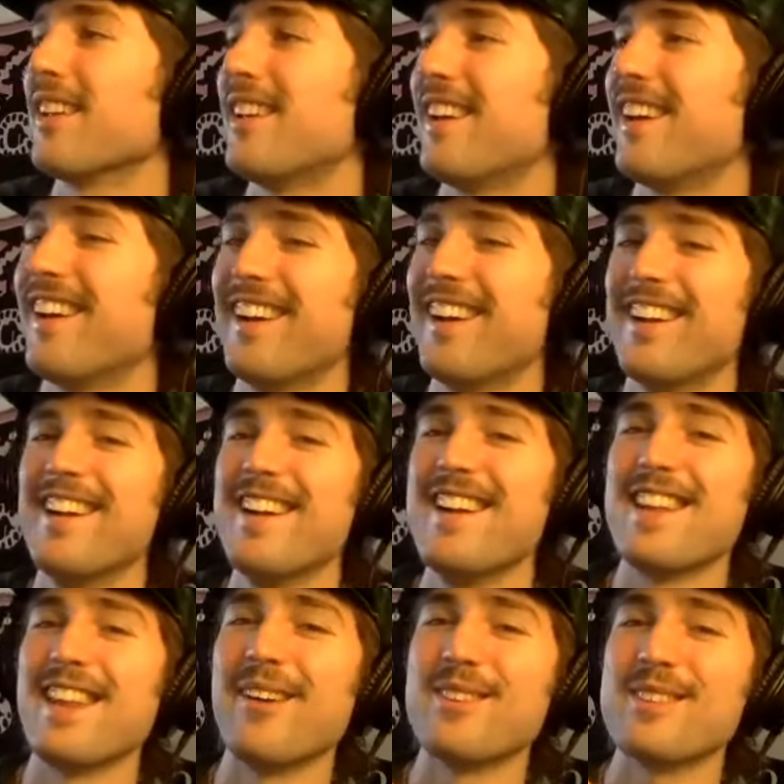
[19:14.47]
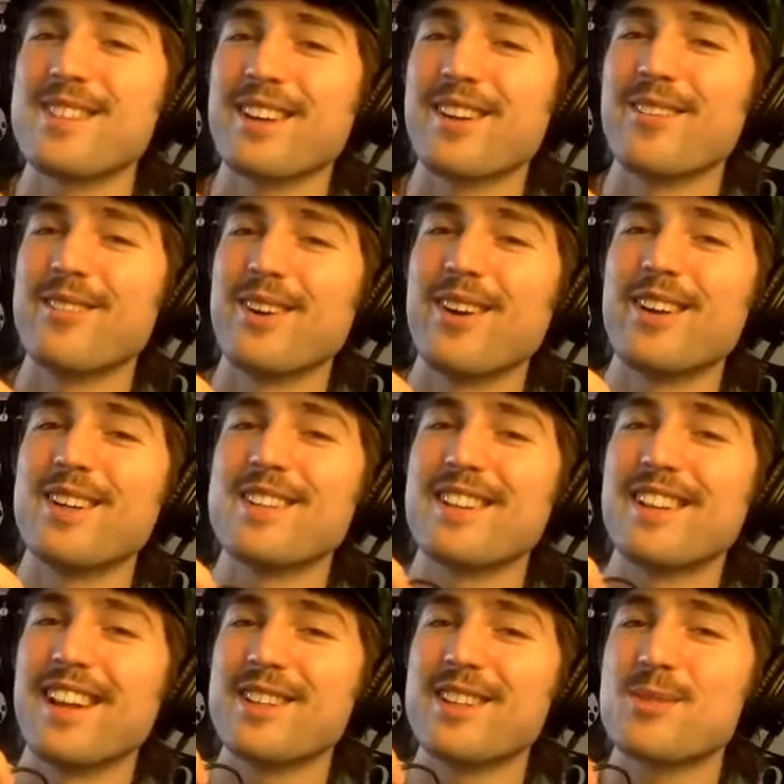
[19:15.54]
that was like a very
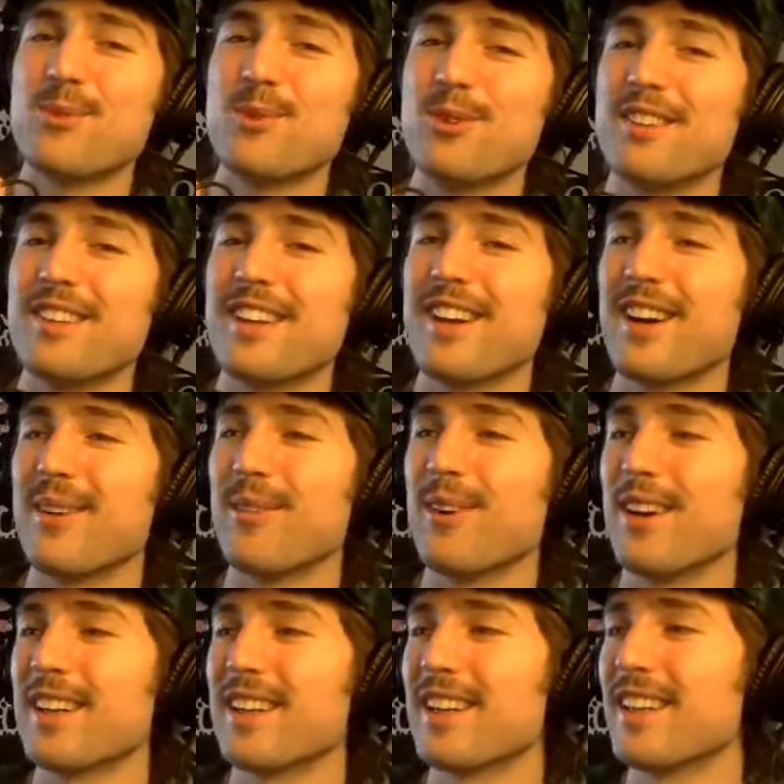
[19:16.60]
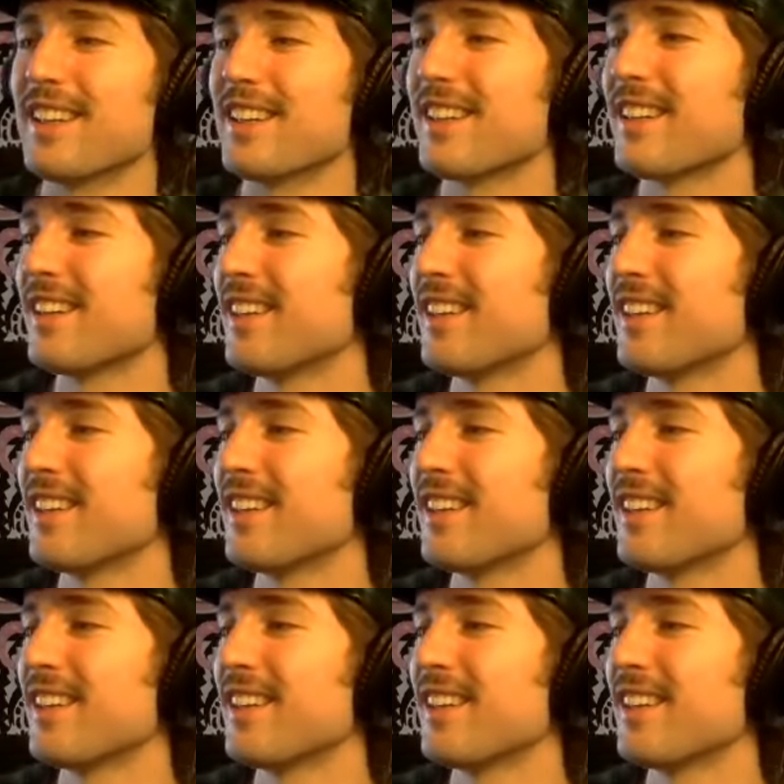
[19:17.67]
like small DIY gig.